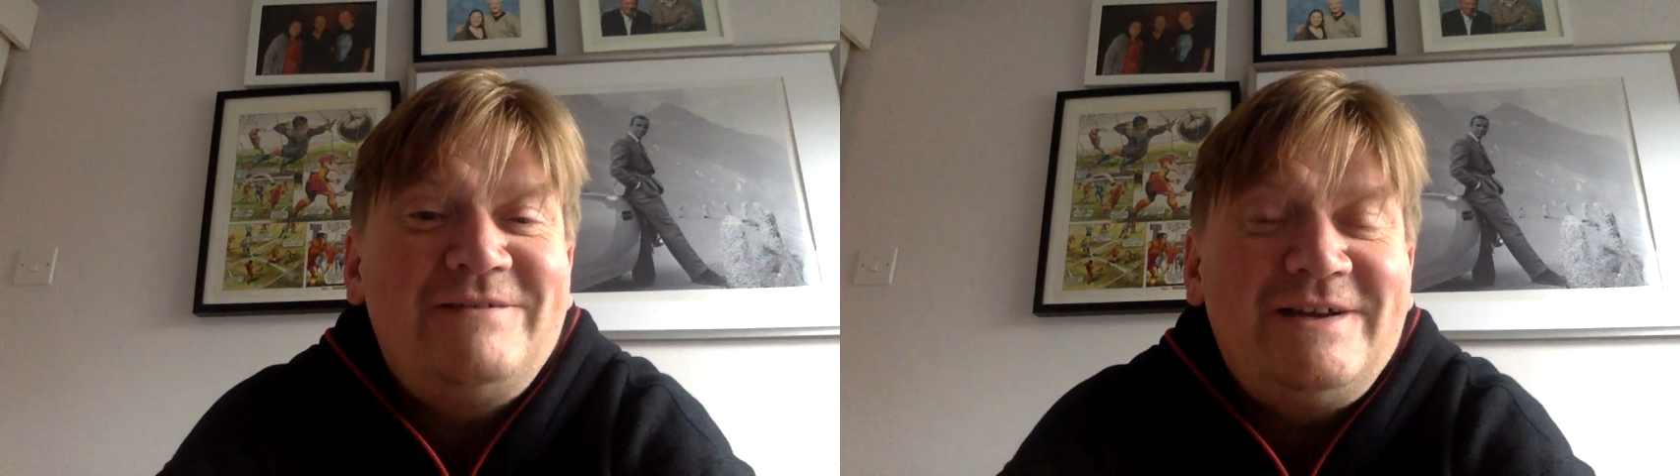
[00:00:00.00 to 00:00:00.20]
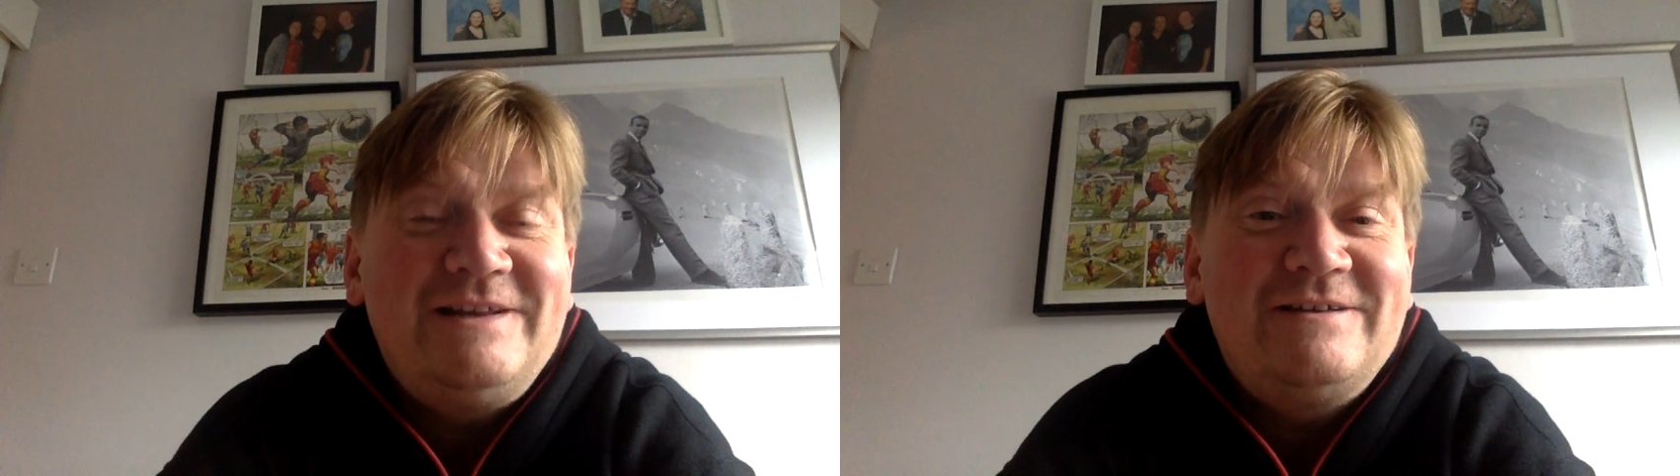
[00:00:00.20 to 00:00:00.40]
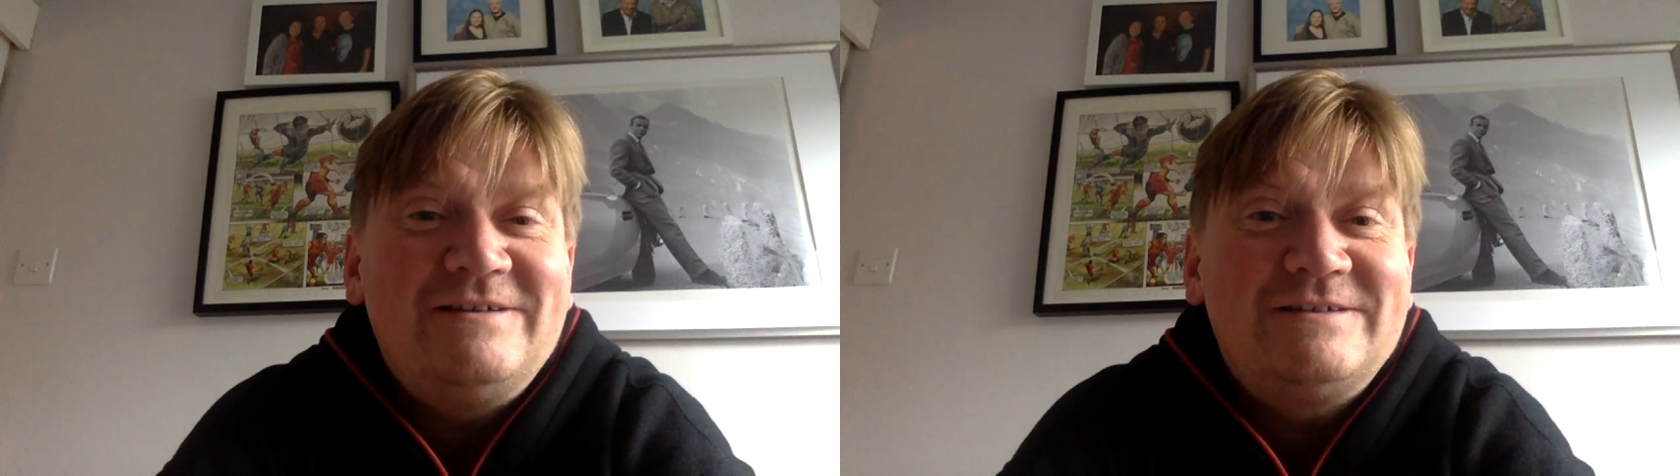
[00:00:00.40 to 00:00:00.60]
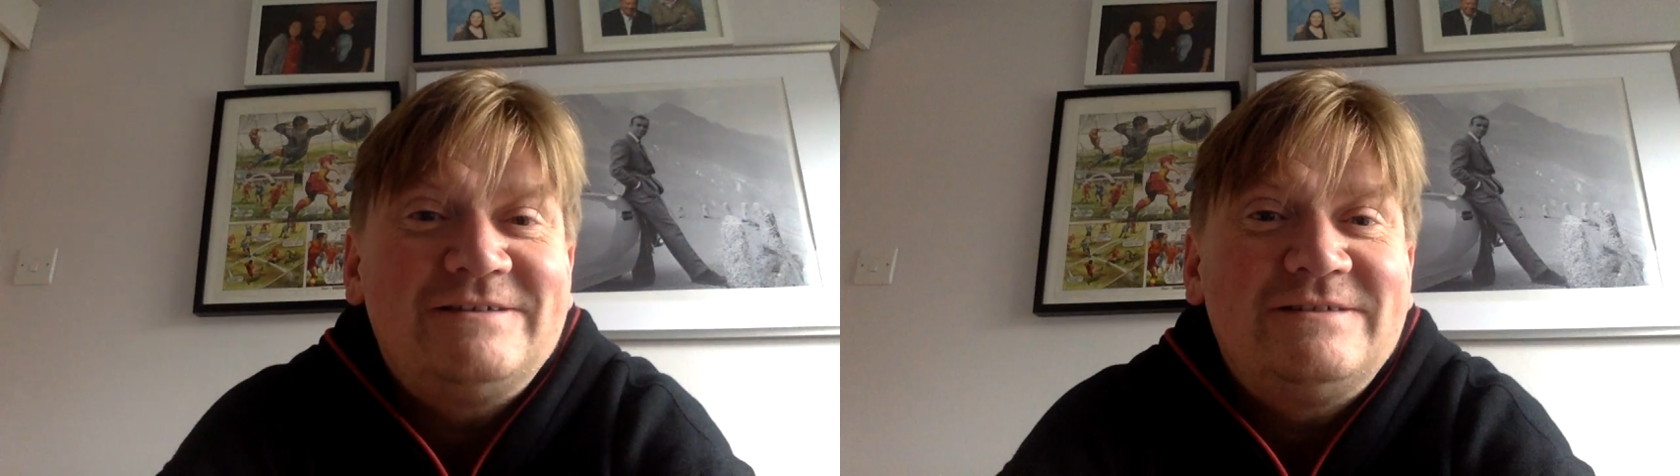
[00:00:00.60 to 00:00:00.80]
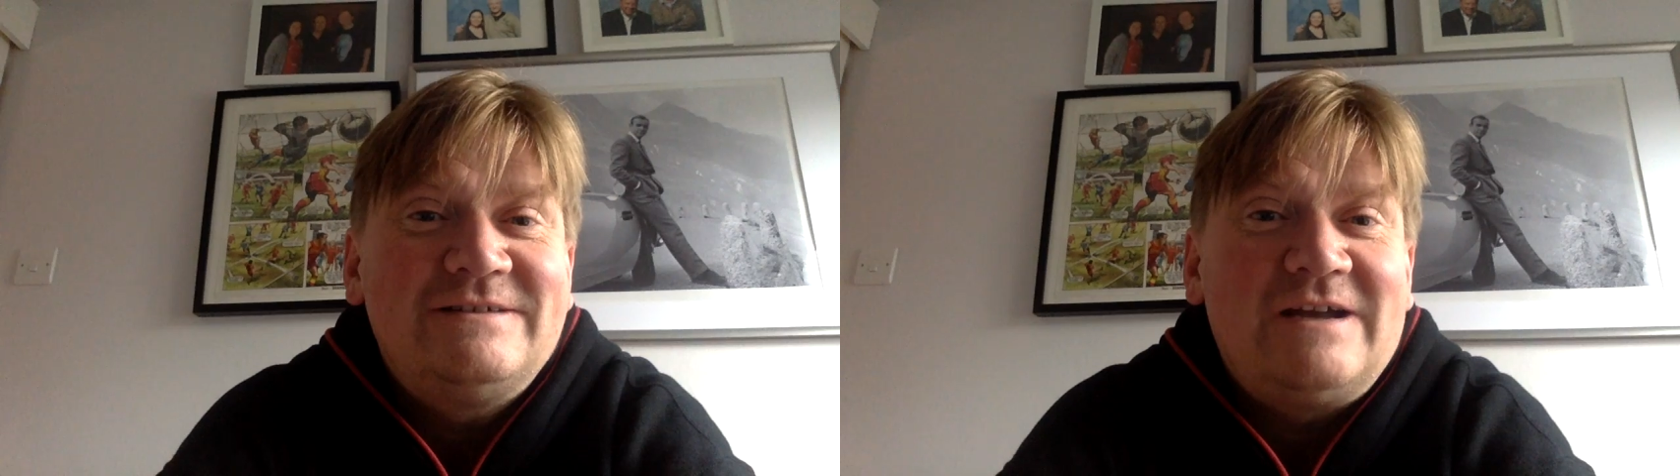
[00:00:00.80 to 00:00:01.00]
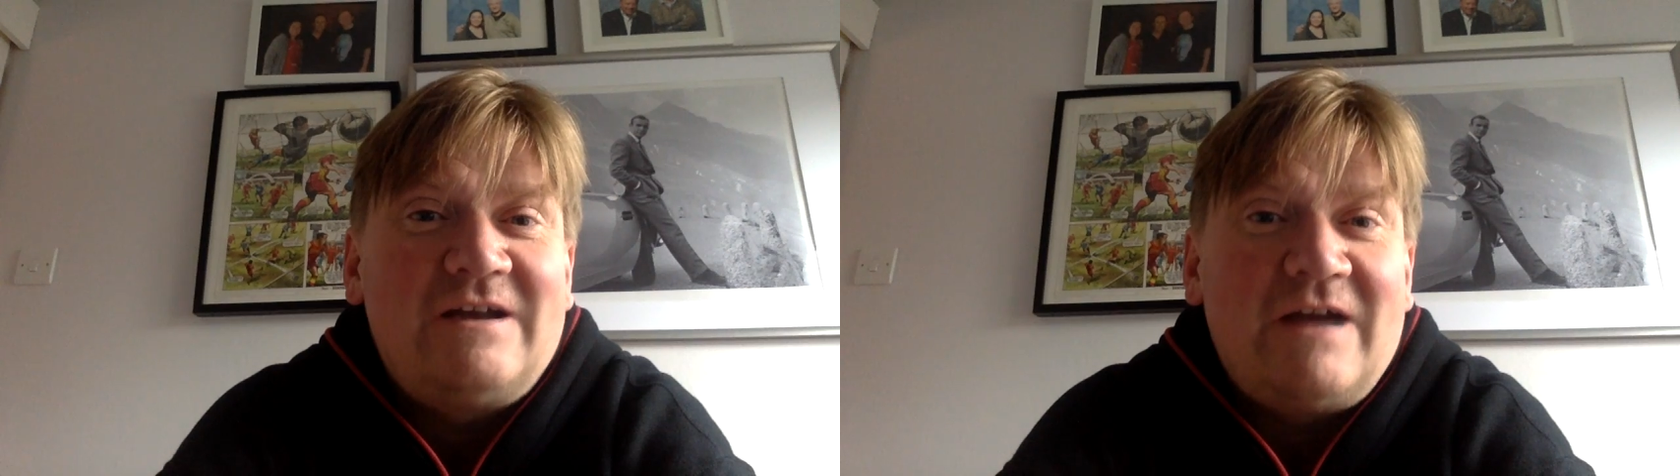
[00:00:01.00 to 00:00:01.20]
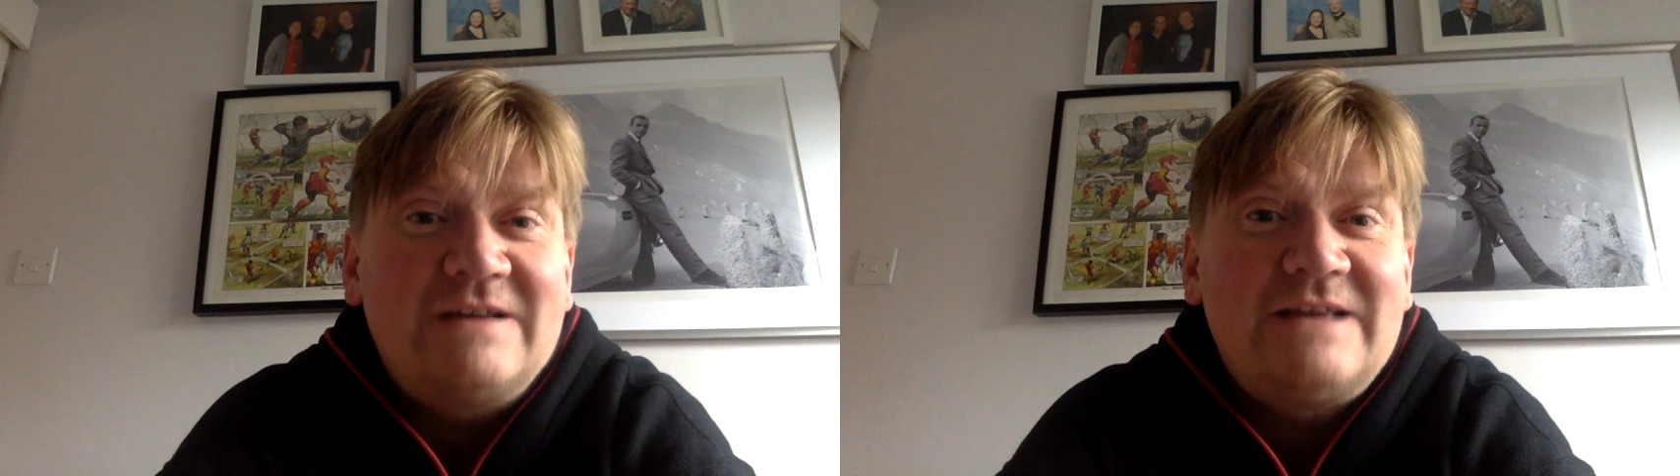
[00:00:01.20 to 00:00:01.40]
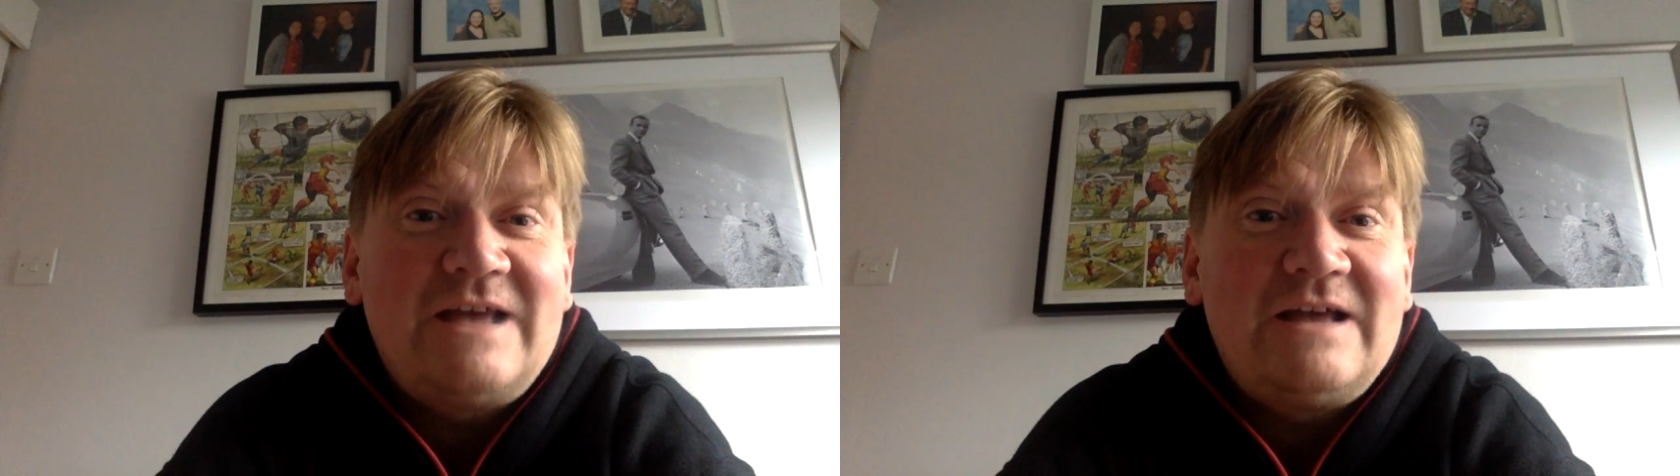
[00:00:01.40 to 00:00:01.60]
really good. I
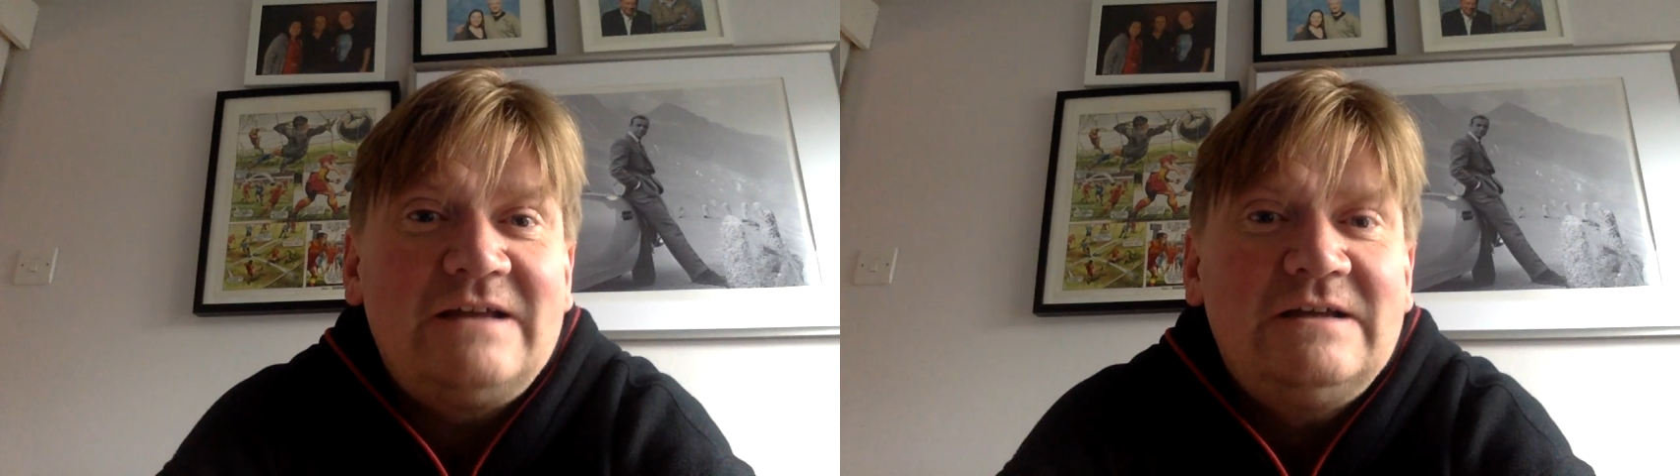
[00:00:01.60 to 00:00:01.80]
liked that.